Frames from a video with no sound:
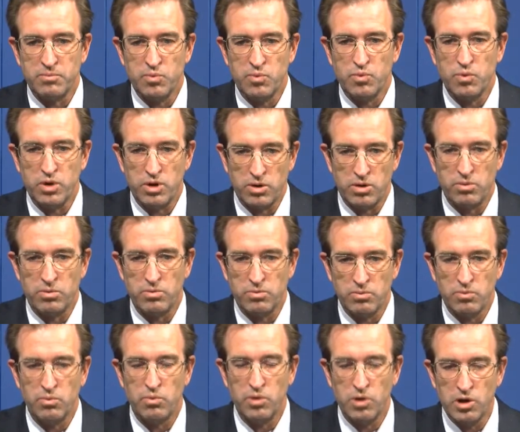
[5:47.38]
we're
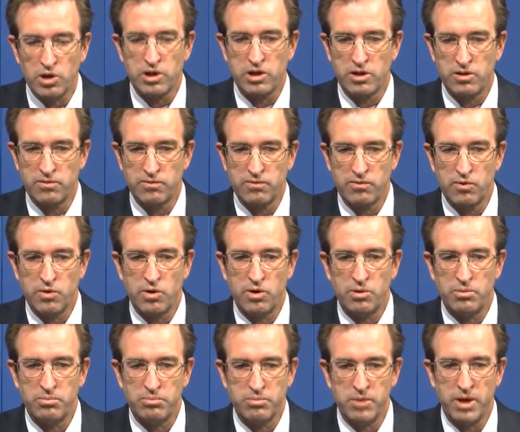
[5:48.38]
looking
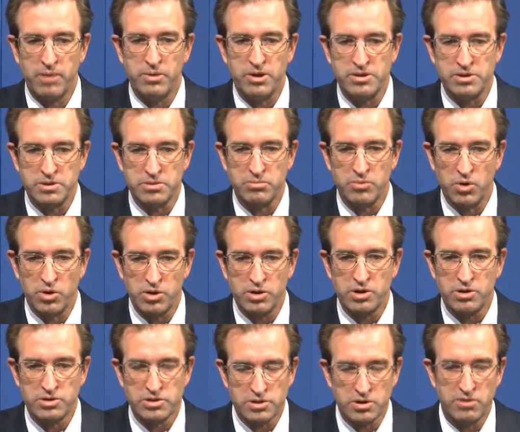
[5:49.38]
for maybe some more
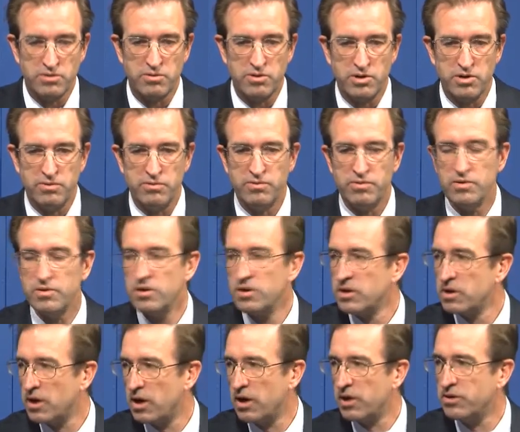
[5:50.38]
conservative
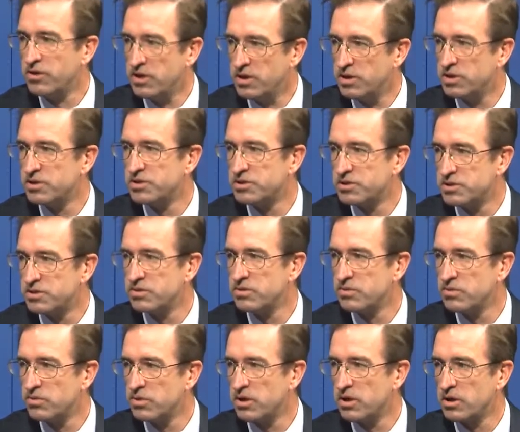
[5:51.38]
ideas
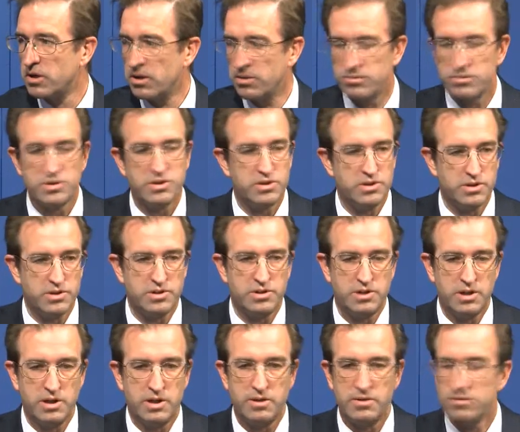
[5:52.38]
when it comes to
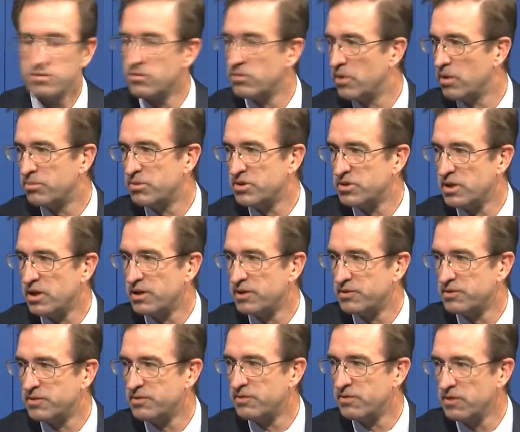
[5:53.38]
state
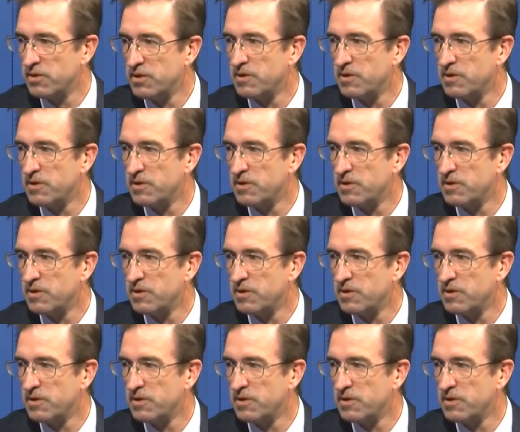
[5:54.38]
representative,